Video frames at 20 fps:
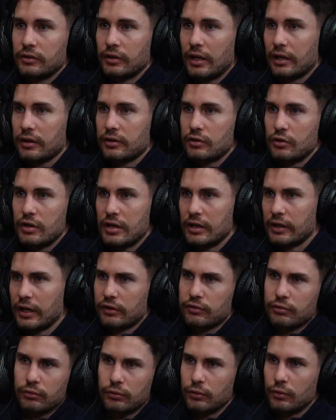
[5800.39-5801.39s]
like
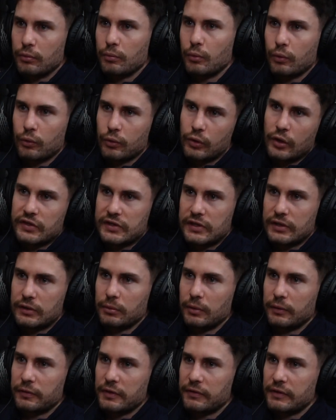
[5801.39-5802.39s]
unilateral or closer
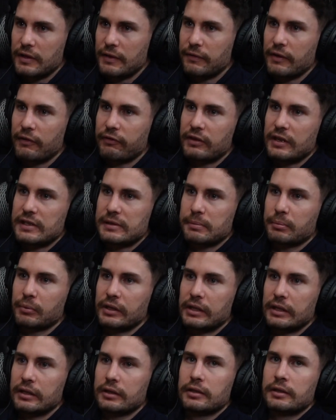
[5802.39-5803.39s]
to a 50-50
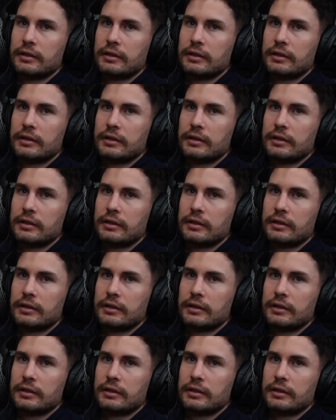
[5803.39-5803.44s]
split.